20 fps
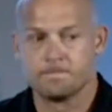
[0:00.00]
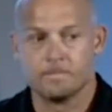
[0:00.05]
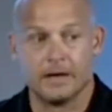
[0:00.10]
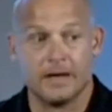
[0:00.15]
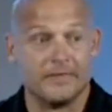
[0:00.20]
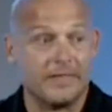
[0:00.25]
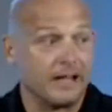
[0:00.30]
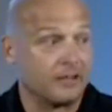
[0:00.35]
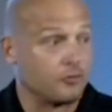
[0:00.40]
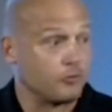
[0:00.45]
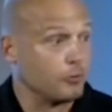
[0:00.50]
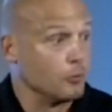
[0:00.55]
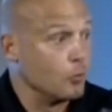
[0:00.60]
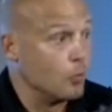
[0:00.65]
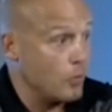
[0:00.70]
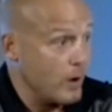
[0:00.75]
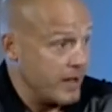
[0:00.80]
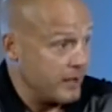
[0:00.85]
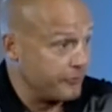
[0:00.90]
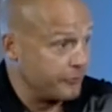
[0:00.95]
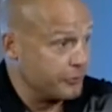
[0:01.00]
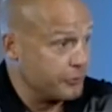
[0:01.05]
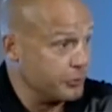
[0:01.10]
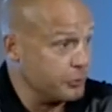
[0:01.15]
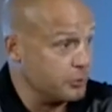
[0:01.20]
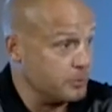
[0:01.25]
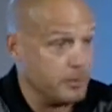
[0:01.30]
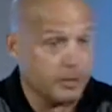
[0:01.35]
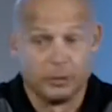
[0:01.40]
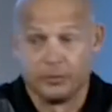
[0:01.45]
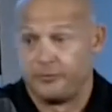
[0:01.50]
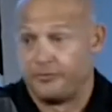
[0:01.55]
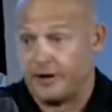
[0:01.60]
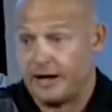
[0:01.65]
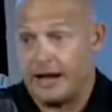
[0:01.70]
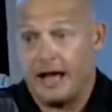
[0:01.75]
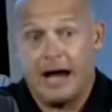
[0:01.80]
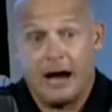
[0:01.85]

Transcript: And that's a way for you to be able to find,